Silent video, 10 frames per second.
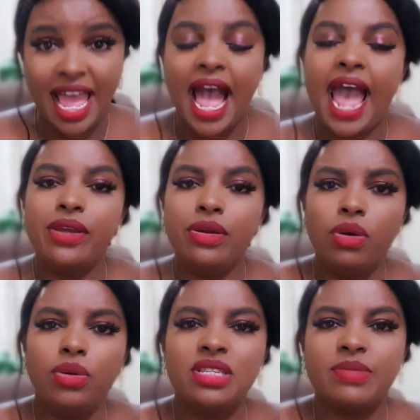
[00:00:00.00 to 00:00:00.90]
I know
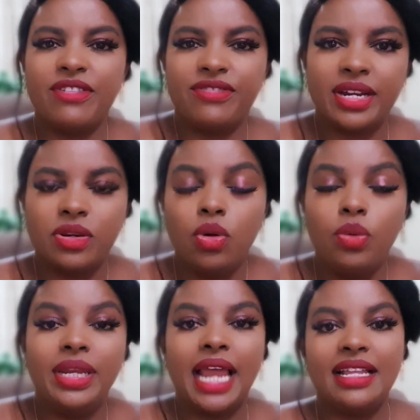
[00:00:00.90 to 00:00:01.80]
who is my friend, who
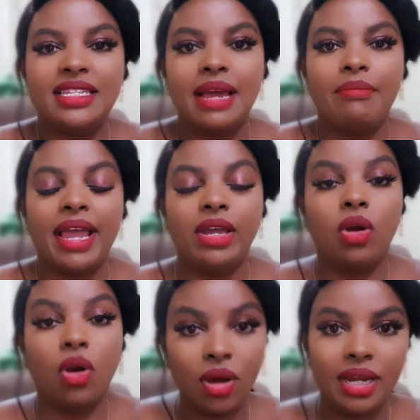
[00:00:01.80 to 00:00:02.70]
will answer my
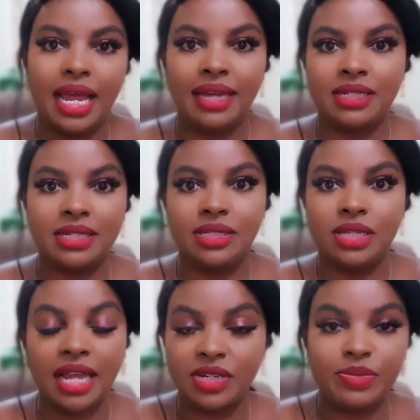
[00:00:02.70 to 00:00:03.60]
call
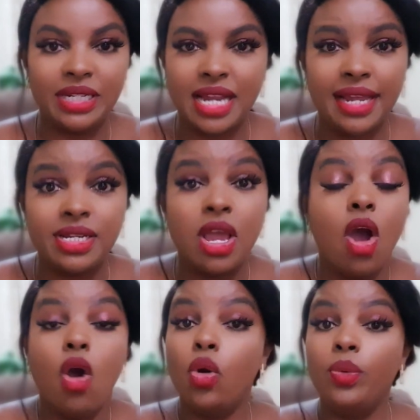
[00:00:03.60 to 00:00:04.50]
at midnight,
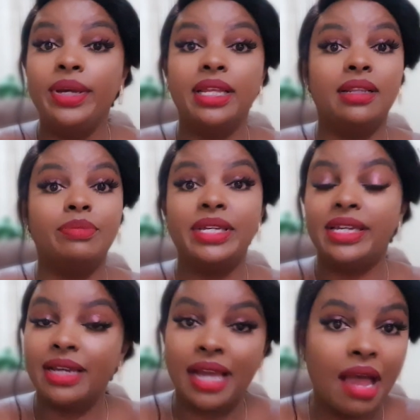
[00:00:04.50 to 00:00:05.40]
who will
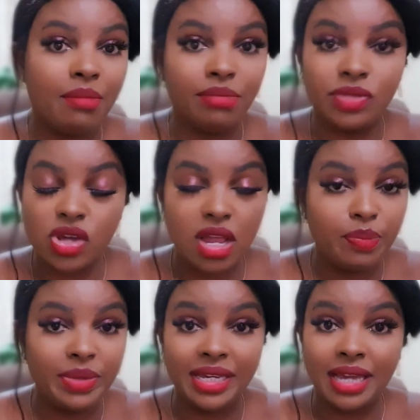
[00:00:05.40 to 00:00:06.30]
come to help
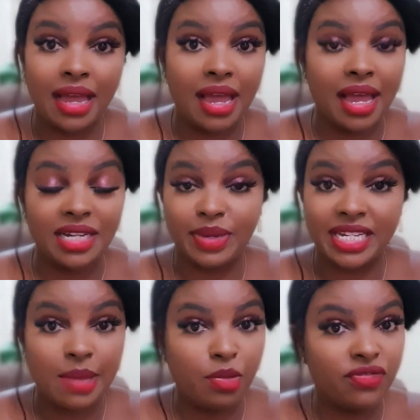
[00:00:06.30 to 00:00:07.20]
me at my
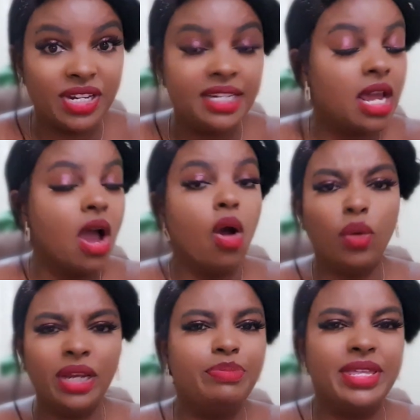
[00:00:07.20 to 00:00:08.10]
time of need, who
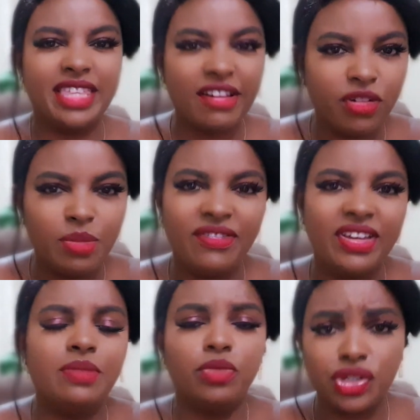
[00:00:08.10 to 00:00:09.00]
will be there for me
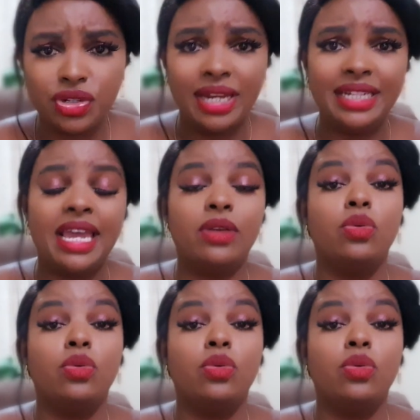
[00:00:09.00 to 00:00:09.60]
even emotionally, and who